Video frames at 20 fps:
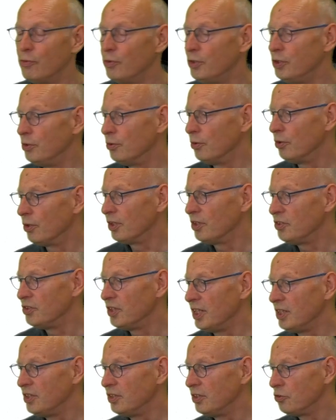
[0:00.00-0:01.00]
for the
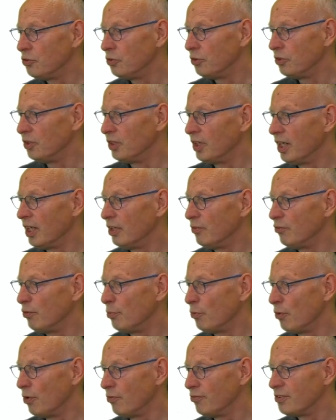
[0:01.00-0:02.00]
organization, a certain kind of
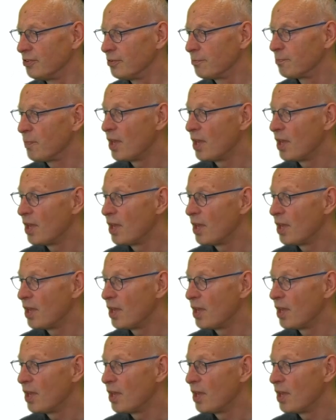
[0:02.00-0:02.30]
a profit.